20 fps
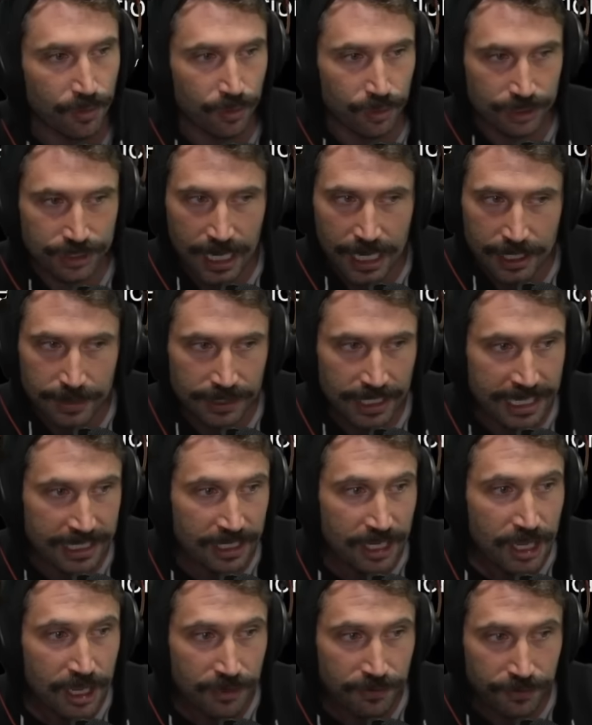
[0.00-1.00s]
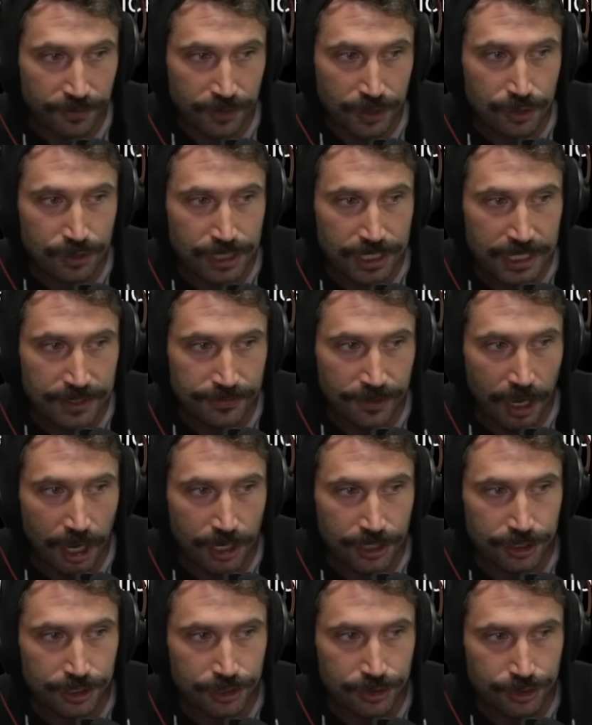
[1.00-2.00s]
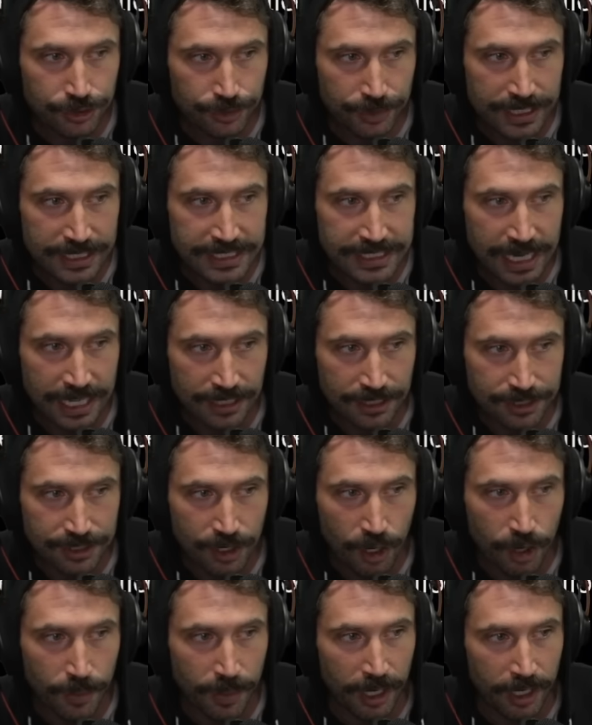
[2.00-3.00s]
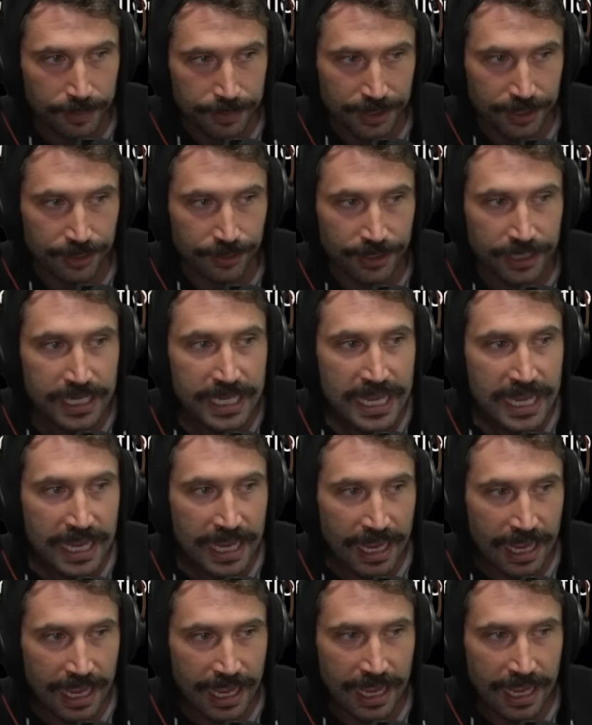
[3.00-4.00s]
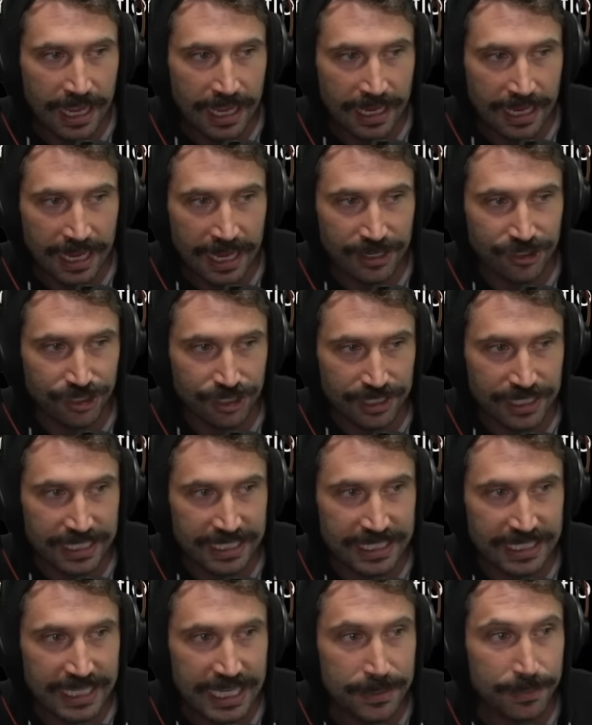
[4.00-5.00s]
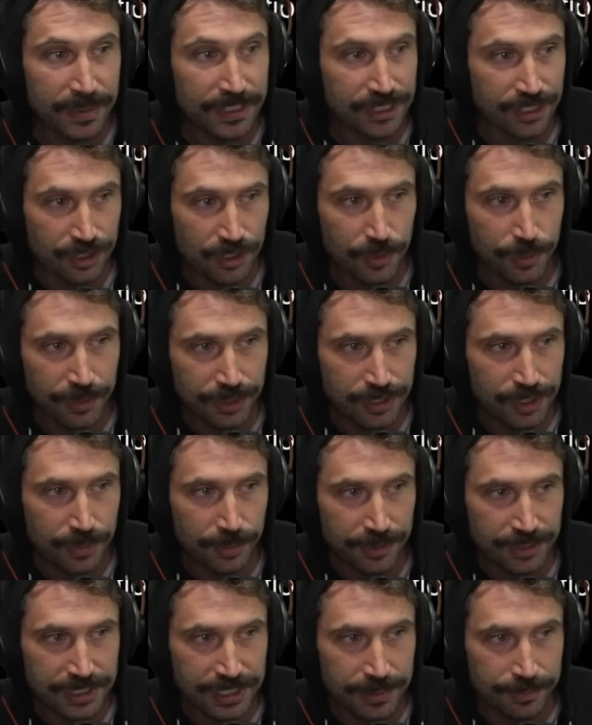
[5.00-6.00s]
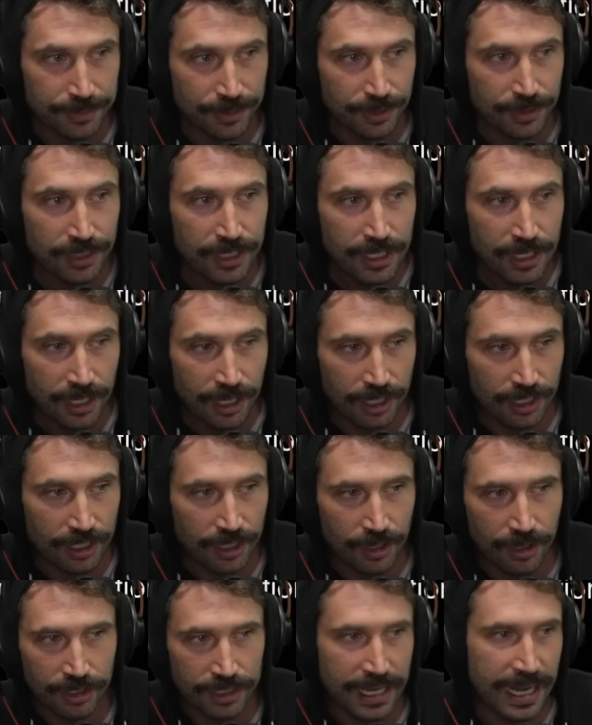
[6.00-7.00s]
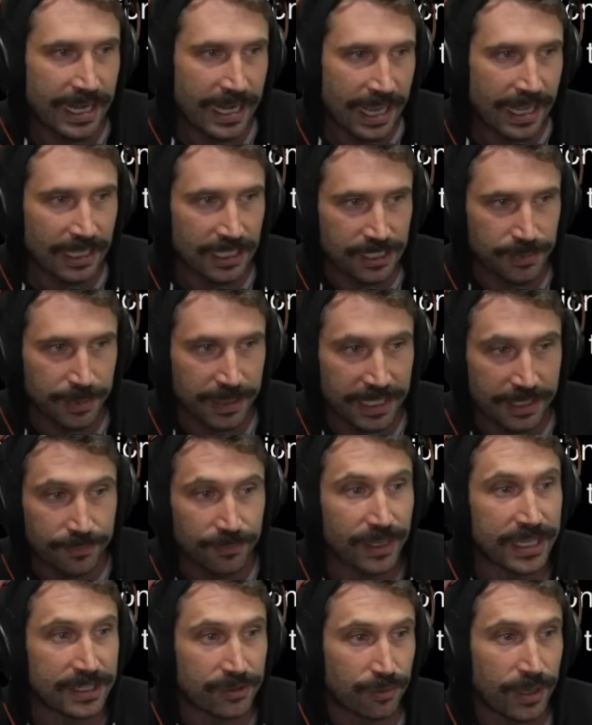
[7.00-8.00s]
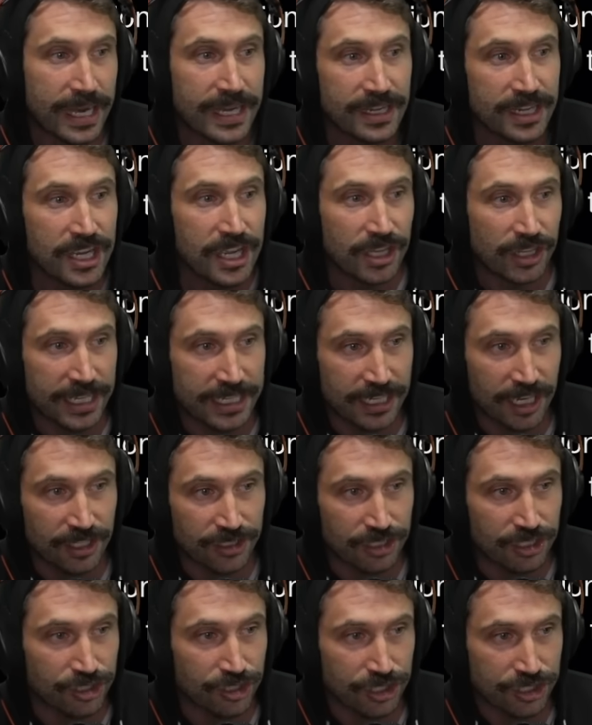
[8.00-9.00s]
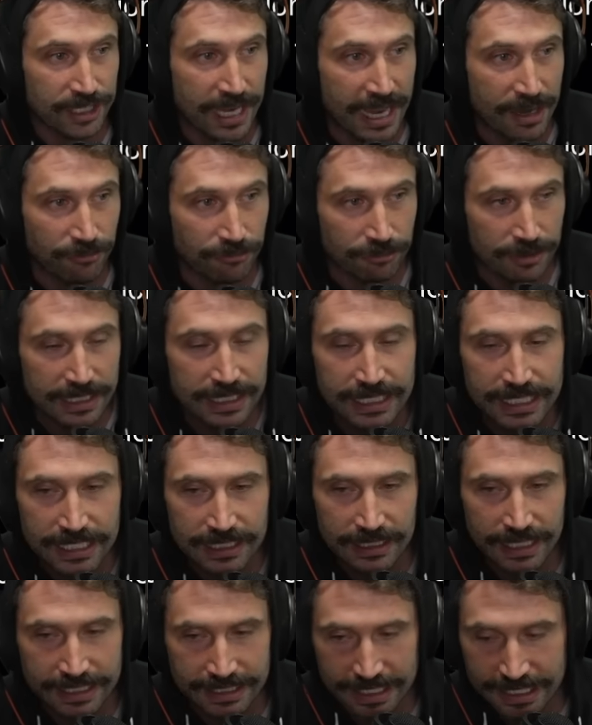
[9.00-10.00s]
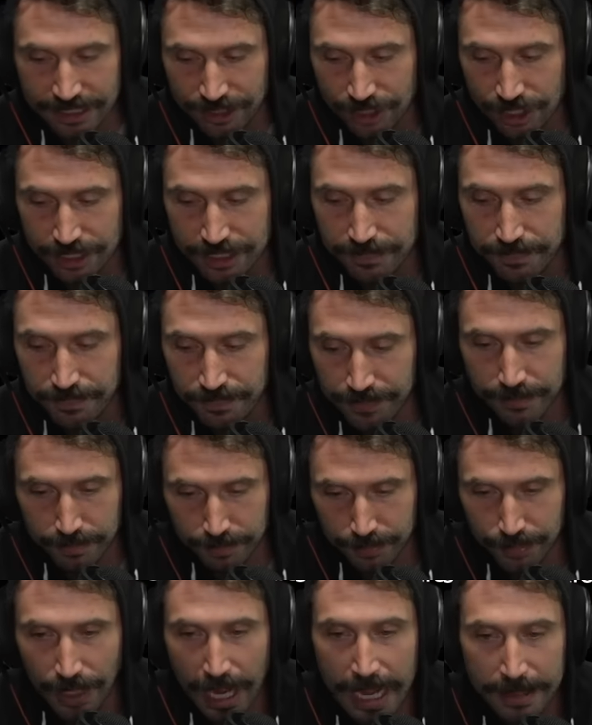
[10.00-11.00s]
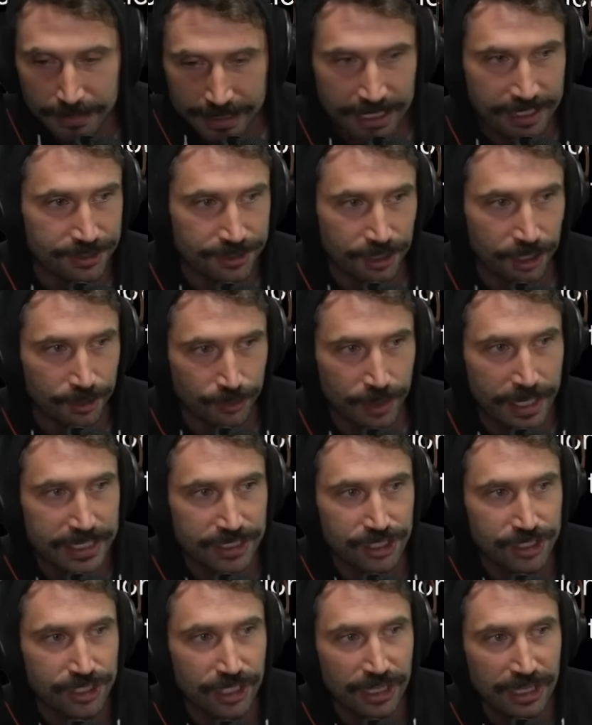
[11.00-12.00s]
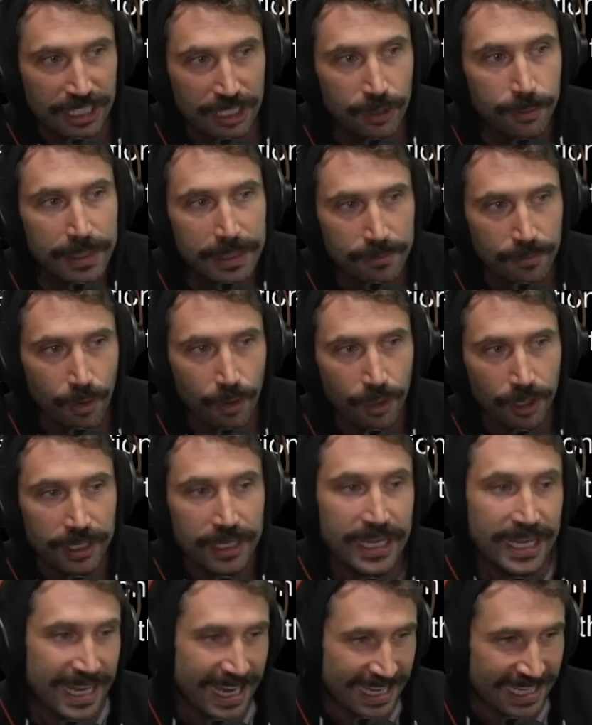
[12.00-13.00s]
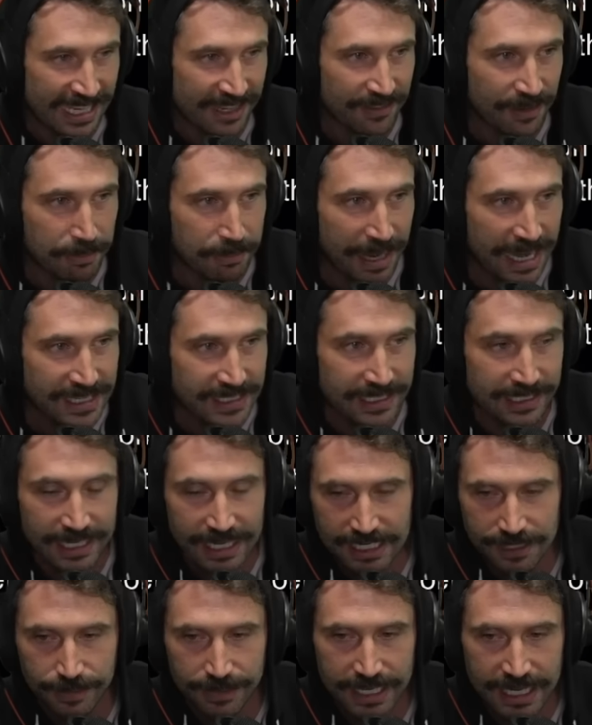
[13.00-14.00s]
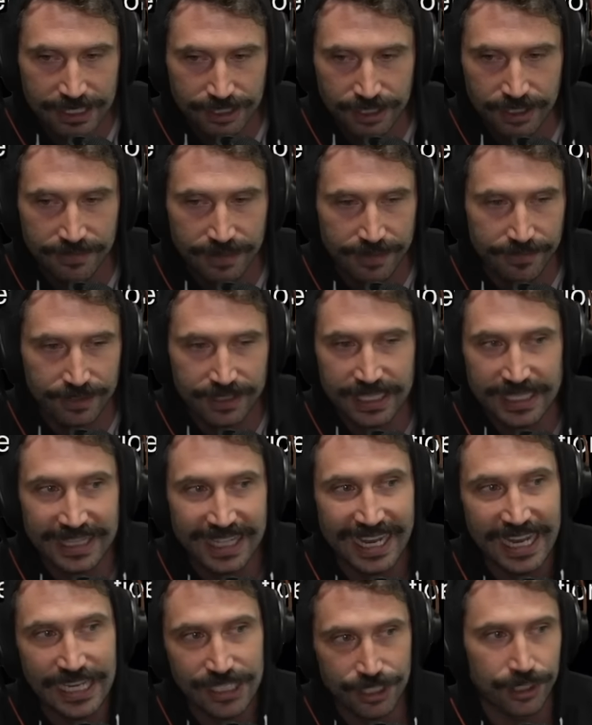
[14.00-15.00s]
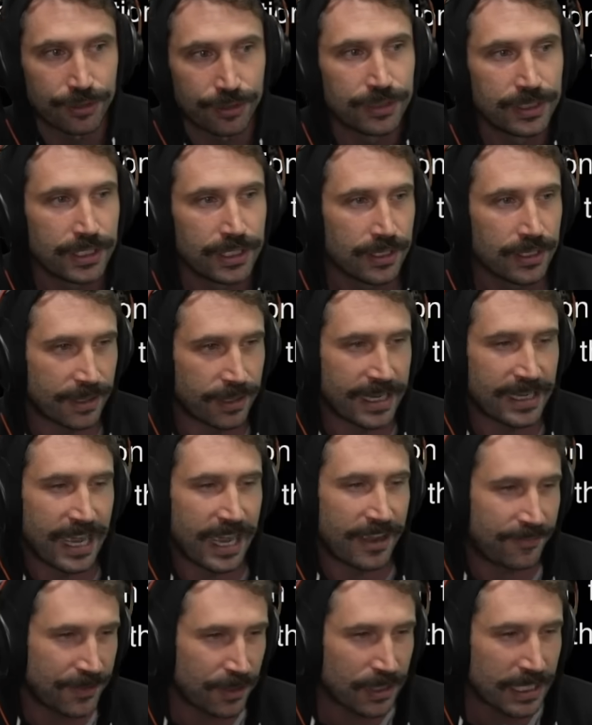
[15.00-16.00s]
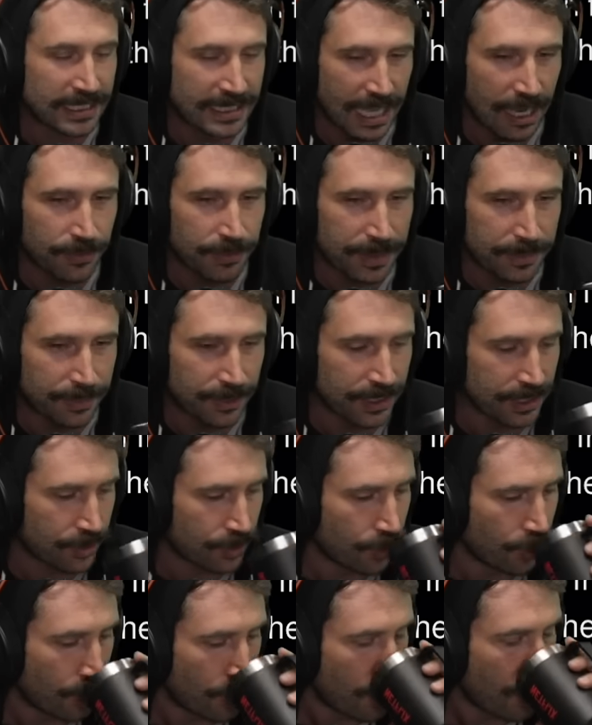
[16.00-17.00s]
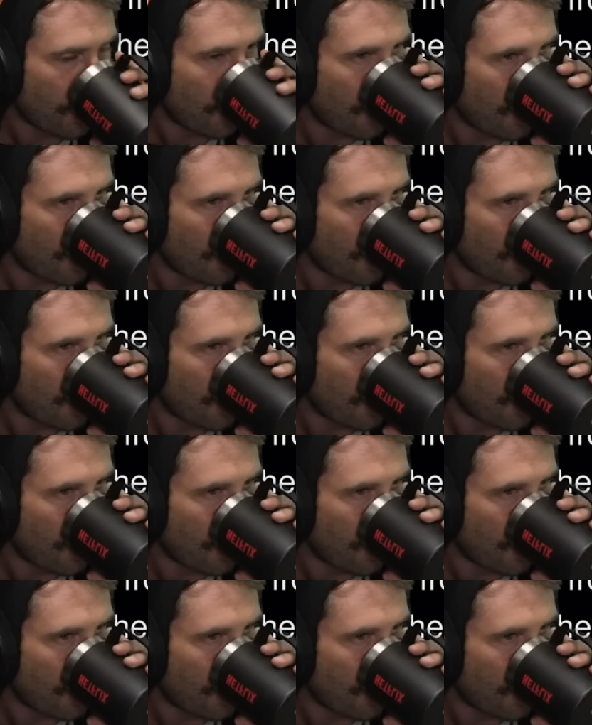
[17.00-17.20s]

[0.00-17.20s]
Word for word: We're talking like fugitive, undo tree, telescope, harpoon. Uh, and just like keep it super super simple uh, or, or an lsp like right like a, uh, just a really like it's just Prime Kickstart, right? Just a little bit more and give a basic explanation of everything that I do, right? I feel like that would be pretty cool.